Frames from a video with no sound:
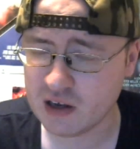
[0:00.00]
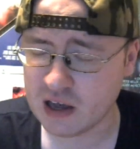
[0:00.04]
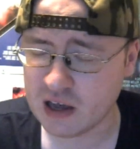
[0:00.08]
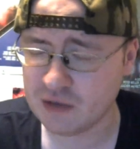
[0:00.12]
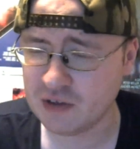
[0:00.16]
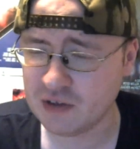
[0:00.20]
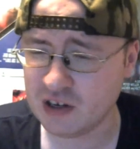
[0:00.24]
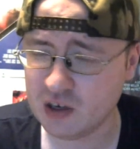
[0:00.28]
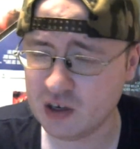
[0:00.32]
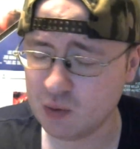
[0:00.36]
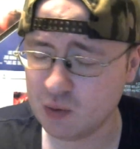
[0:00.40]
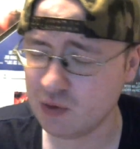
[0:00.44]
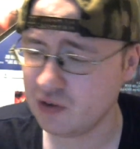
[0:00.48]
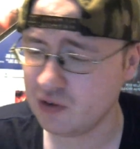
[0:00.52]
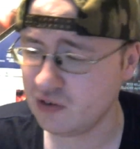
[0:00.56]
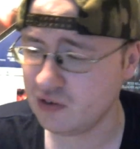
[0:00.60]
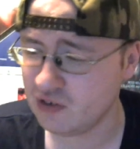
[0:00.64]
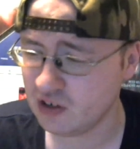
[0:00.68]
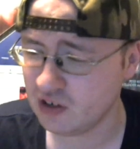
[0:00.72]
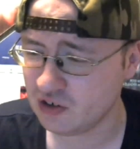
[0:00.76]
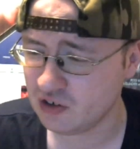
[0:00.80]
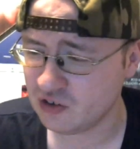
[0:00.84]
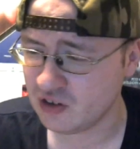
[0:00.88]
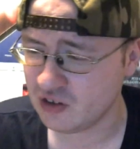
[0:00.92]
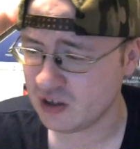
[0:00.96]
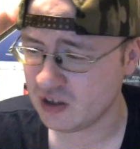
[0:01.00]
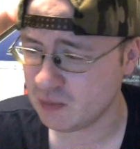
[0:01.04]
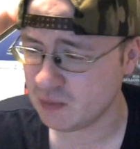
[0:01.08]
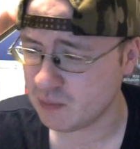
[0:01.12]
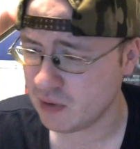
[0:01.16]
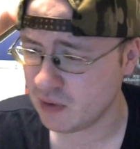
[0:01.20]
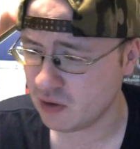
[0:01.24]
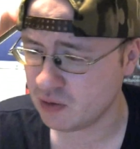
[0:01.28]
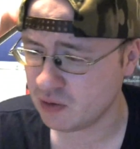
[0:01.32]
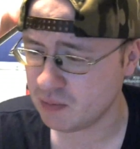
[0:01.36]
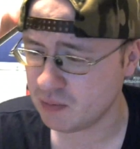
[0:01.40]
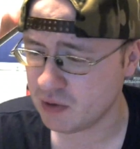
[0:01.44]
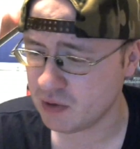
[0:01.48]
I think it was 16
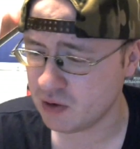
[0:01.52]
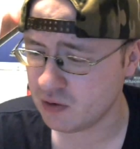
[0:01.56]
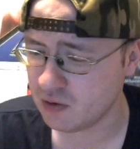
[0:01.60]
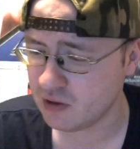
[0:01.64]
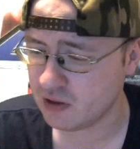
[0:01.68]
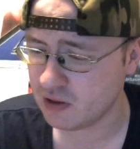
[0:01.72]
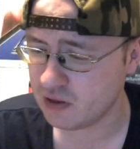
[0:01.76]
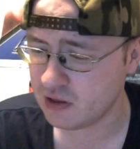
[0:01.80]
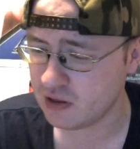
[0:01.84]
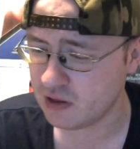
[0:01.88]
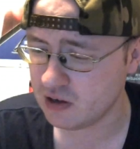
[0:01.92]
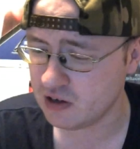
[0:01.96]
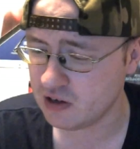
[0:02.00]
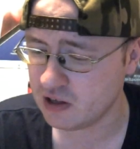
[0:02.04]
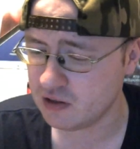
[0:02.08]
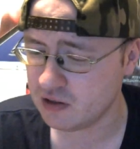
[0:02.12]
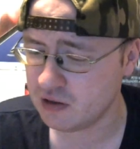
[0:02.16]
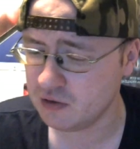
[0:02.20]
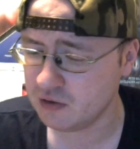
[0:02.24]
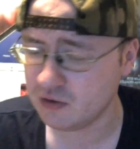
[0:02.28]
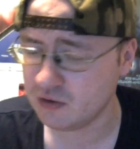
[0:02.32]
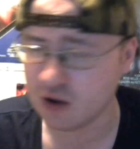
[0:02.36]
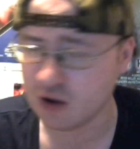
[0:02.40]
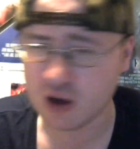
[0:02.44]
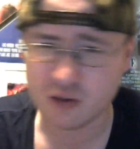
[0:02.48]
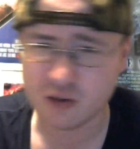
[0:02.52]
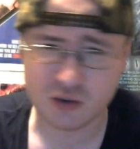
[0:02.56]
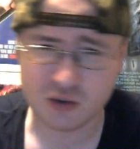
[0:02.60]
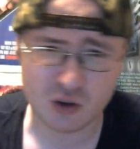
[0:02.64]
millimeter that they did this on.